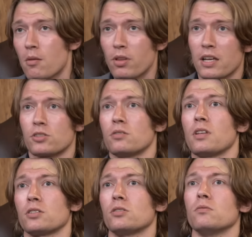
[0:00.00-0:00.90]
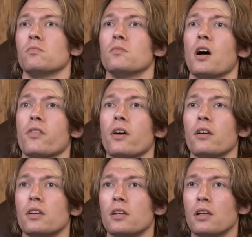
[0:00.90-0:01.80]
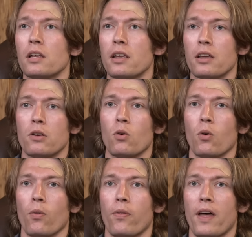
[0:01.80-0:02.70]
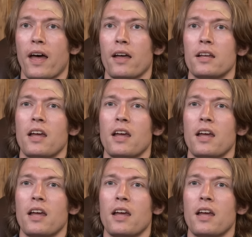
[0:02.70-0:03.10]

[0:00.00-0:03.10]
But that's neither here nor there.